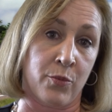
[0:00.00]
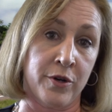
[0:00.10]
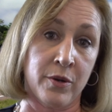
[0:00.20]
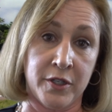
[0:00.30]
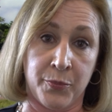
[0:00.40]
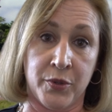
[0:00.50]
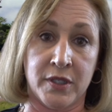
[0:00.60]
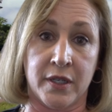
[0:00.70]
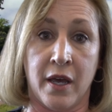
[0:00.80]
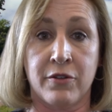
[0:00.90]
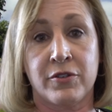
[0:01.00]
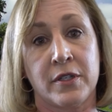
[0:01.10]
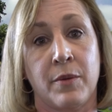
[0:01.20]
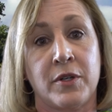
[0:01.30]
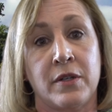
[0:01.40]
we're going to put together
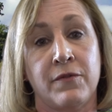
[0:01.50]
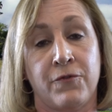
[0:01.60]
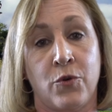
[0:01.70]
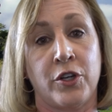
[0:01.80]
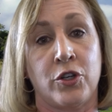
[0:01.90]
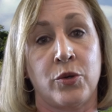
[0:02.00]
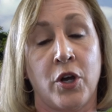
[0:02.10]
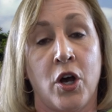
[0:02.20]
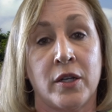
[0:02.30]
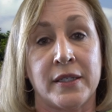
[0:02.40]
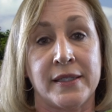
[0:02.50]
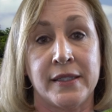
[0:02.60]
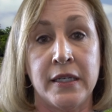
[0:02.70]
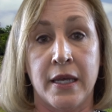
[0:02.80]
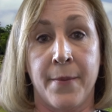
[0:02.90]
something for you called a
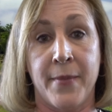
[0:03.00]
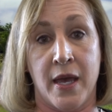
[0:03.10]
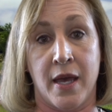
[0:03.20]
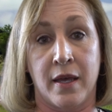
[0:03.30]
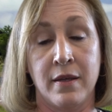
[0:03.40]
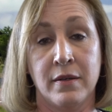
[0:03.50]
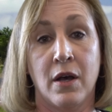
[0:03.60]
CMA